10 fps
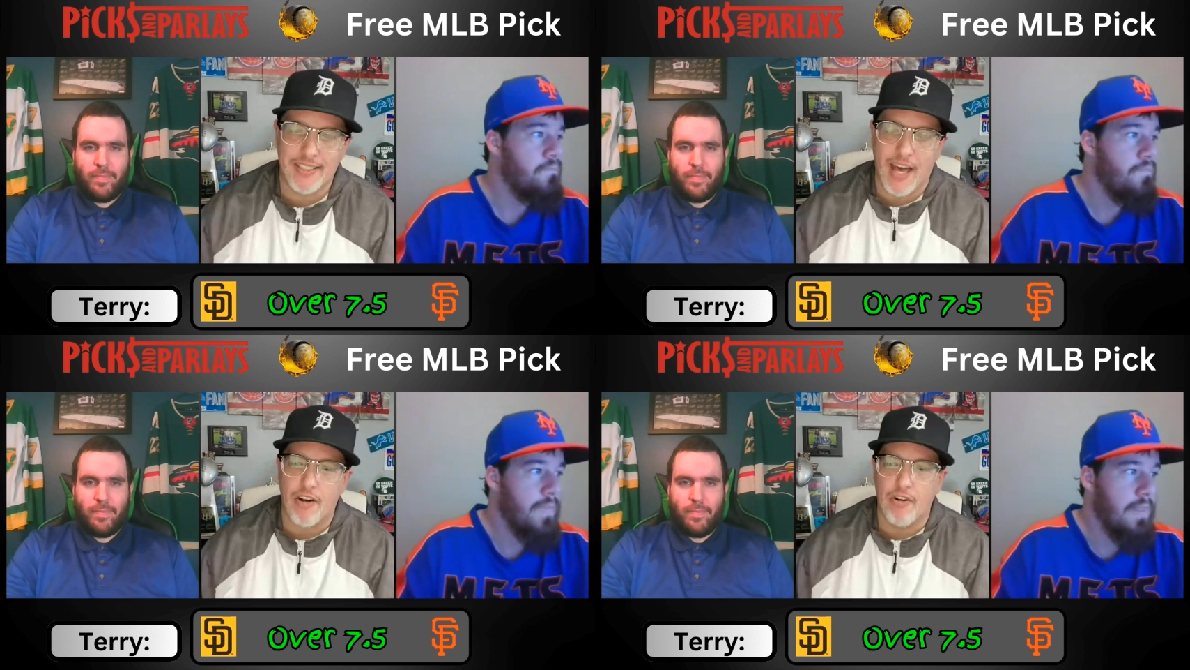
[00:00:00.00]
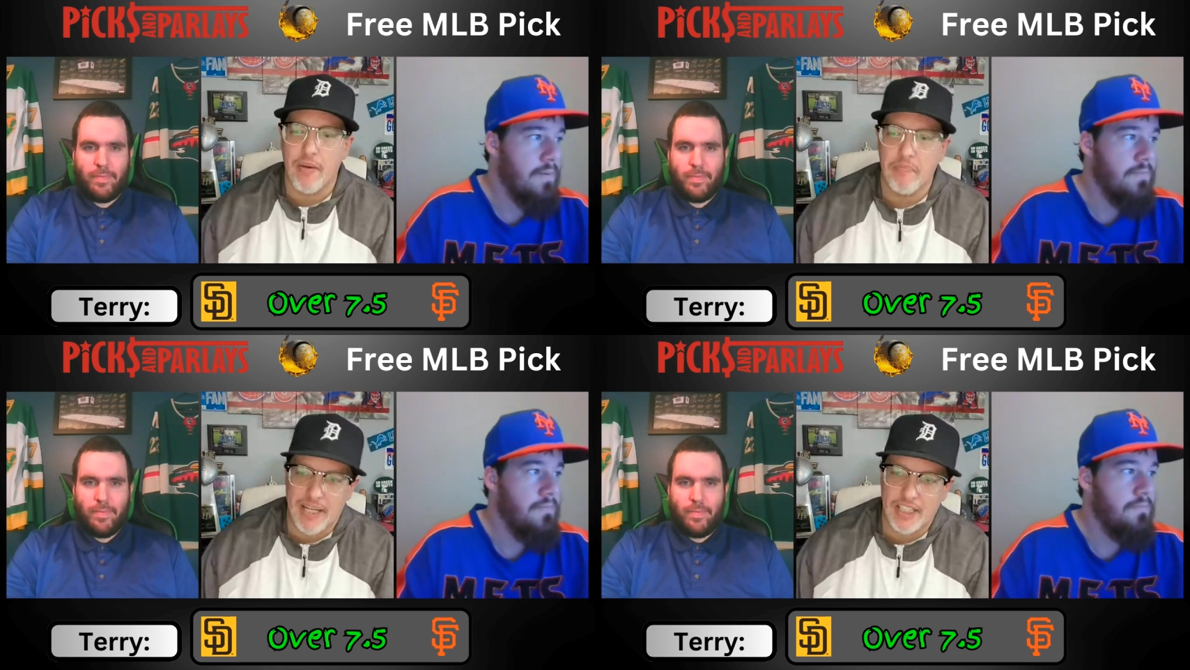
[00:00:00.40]

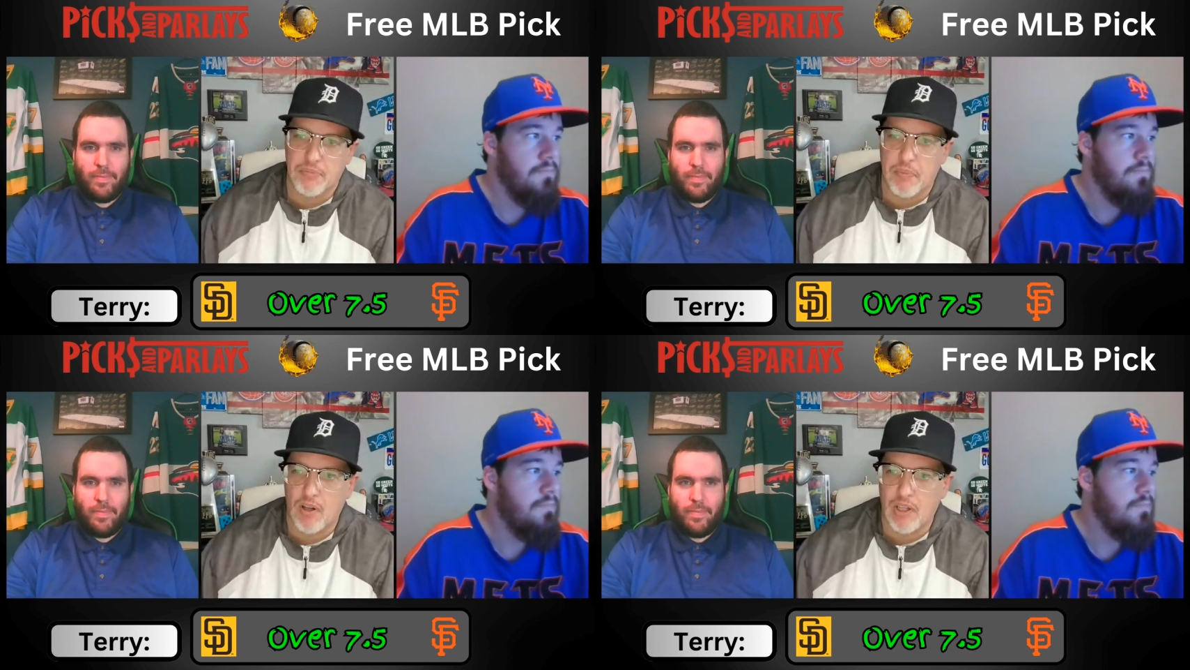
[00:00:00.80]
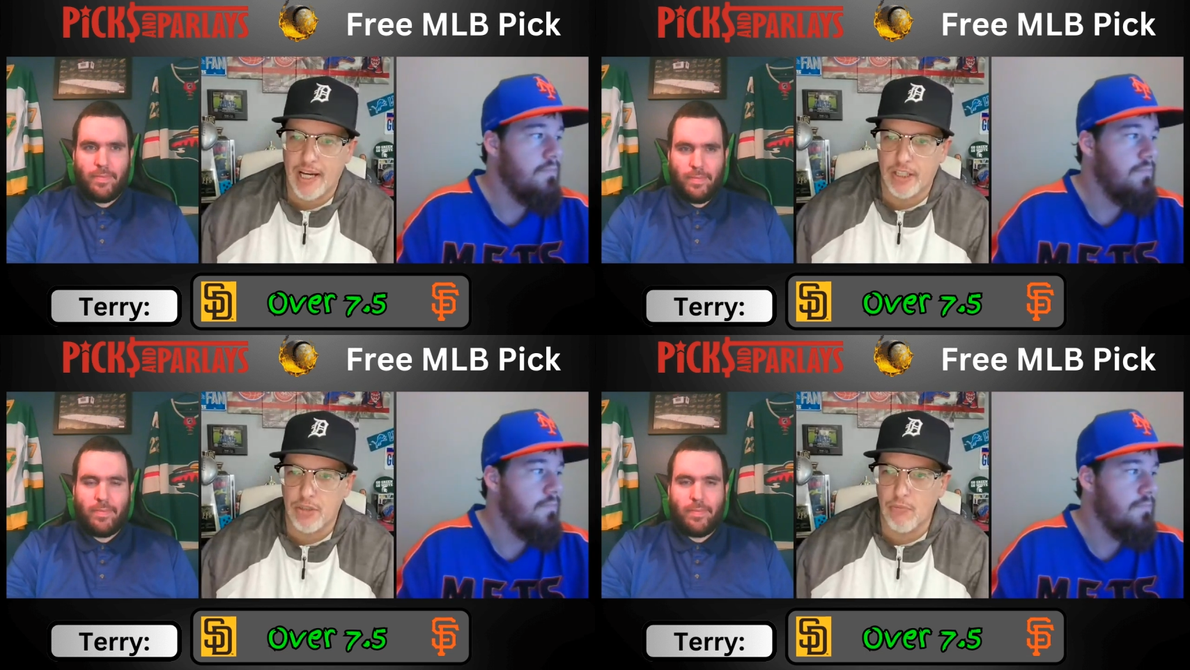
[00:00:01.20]
Speaker 1: Saturday baseball
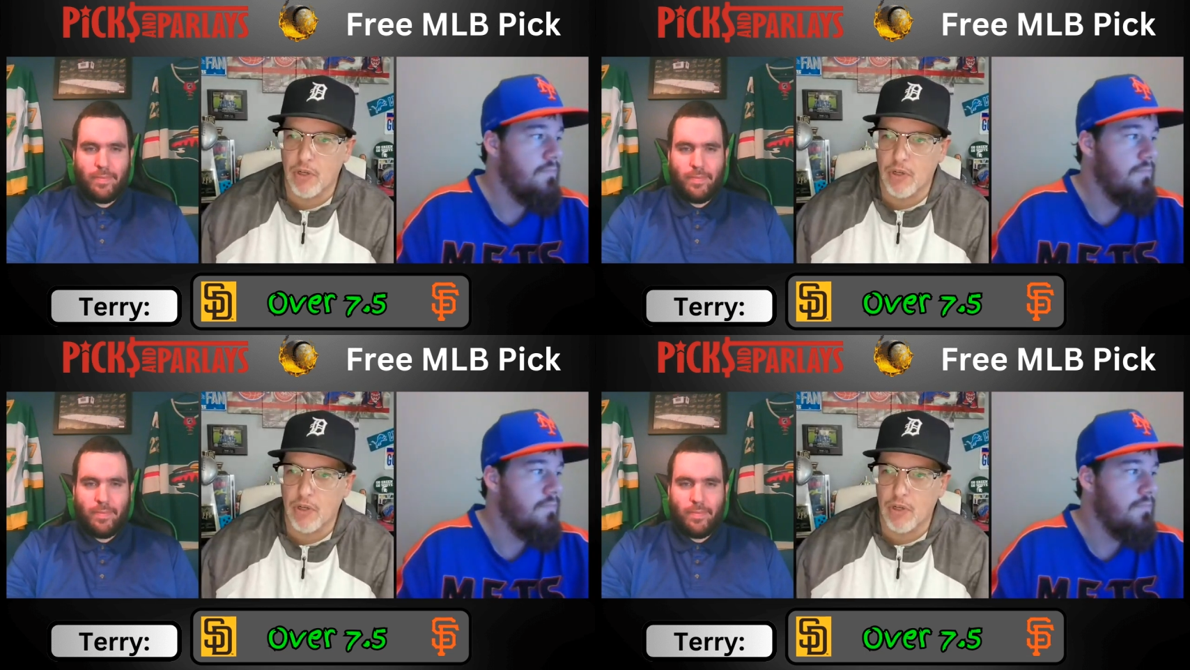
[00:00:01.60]
action.